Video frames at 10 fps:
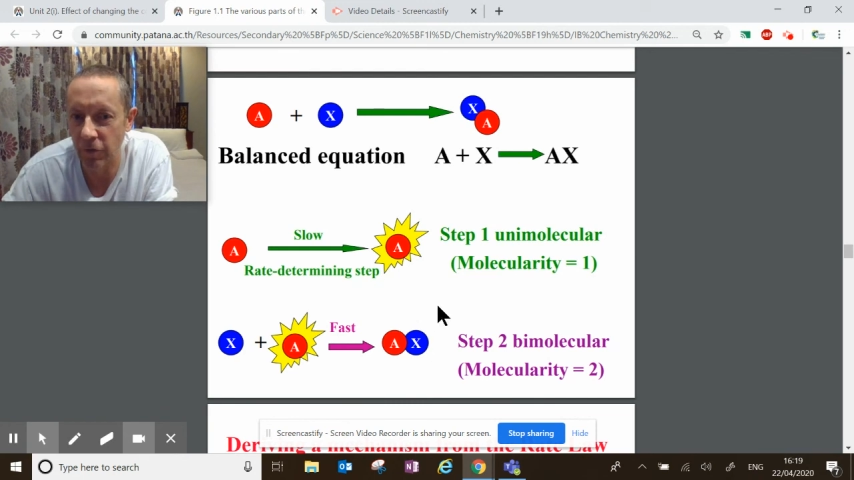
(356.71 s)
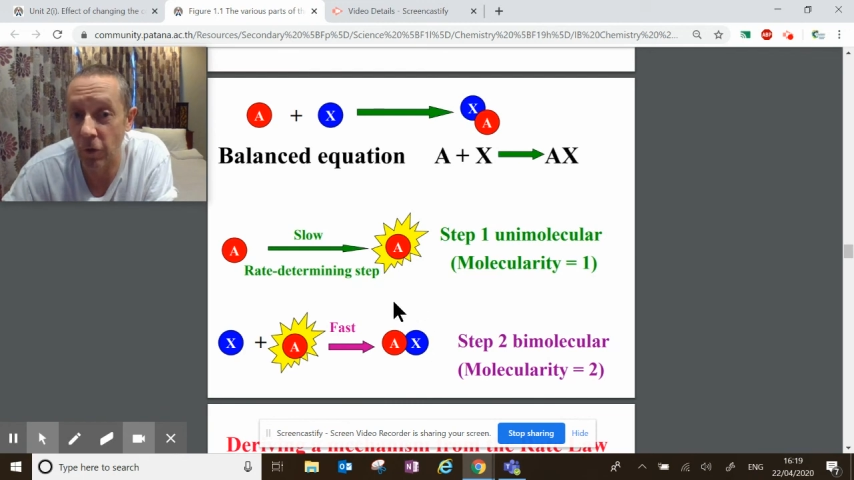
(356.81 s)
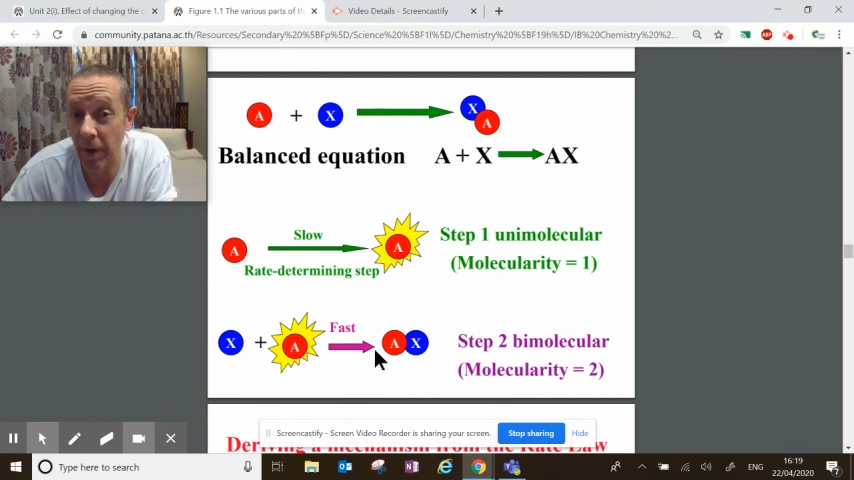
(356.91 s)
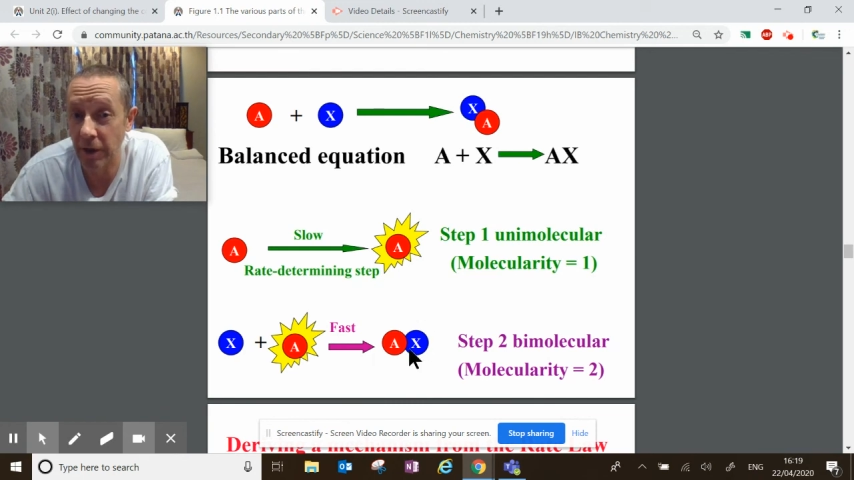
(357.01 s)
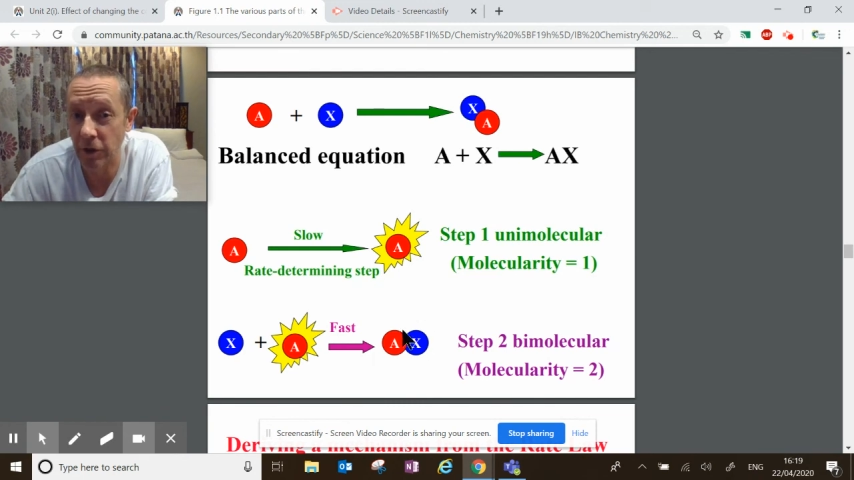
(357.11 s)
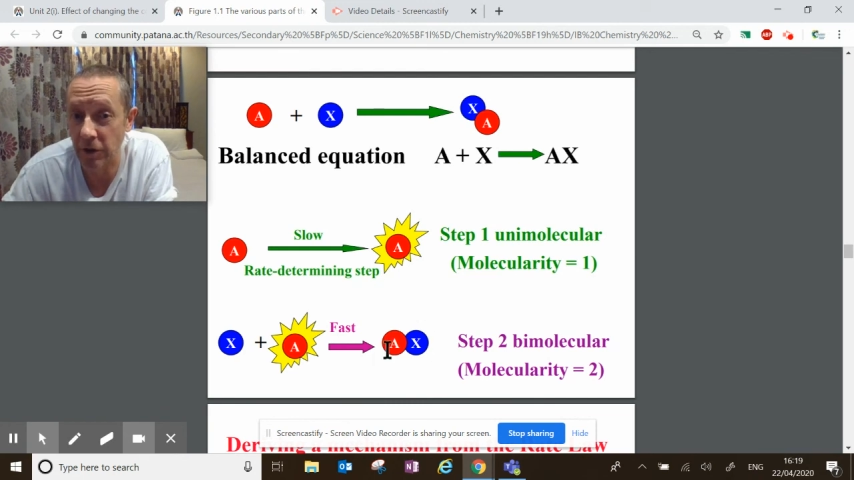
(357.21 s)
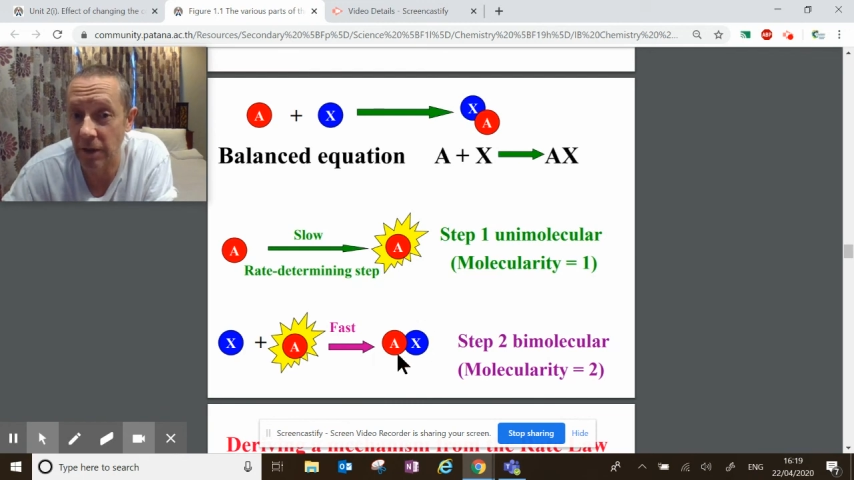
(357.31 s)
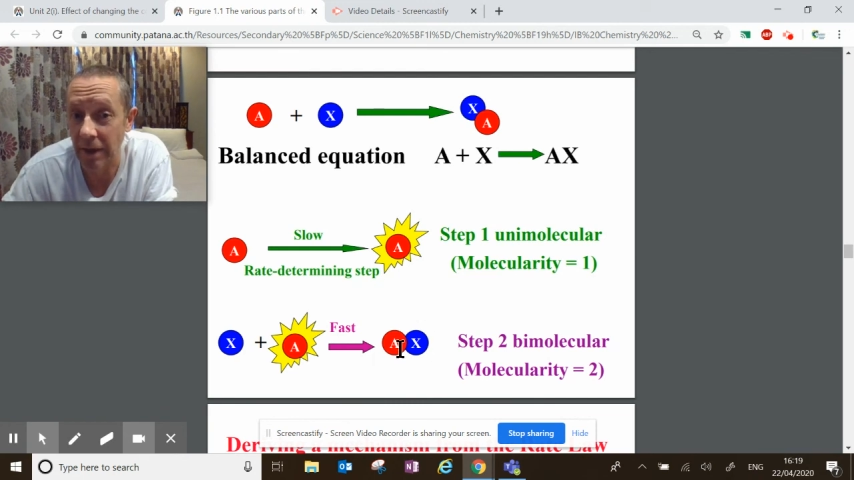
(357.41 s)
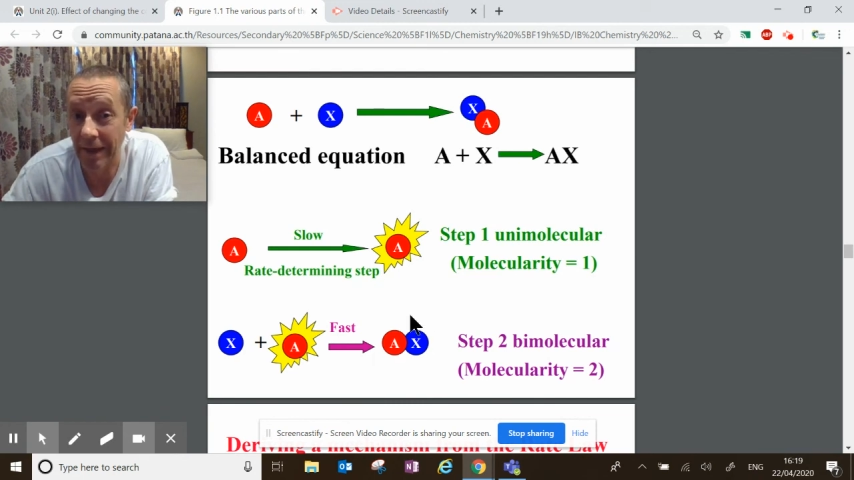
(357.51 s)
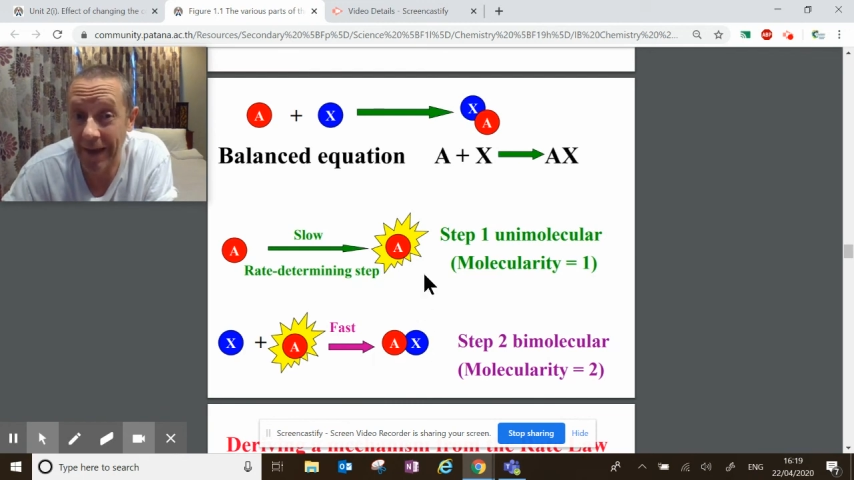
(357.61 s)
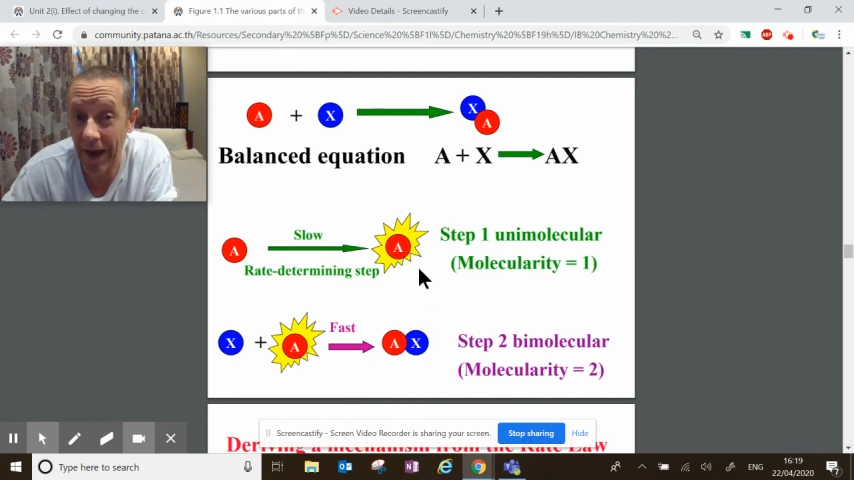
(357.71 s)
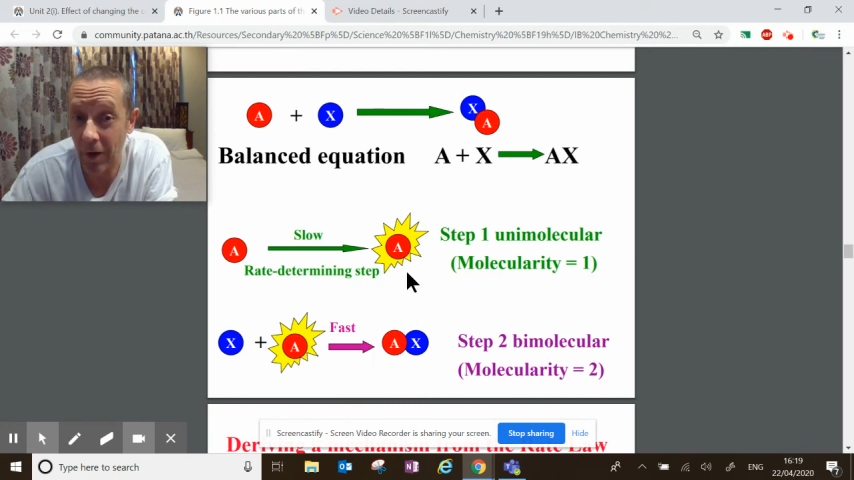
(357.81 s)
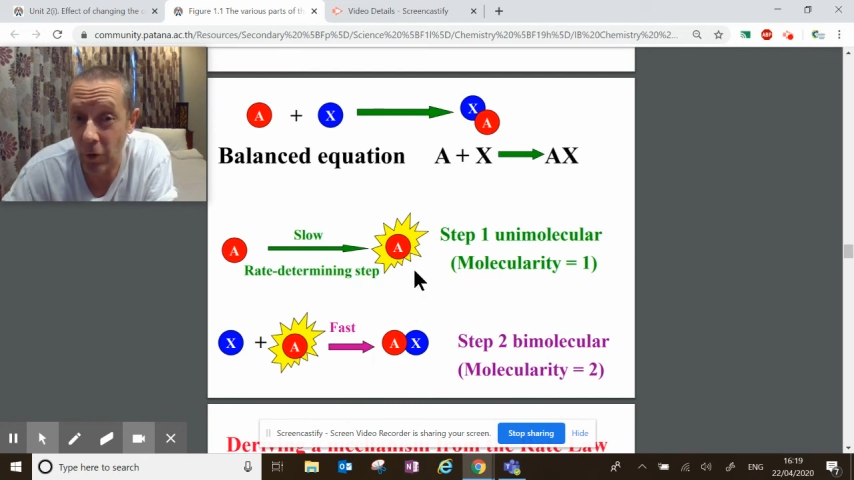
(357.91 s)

formation is how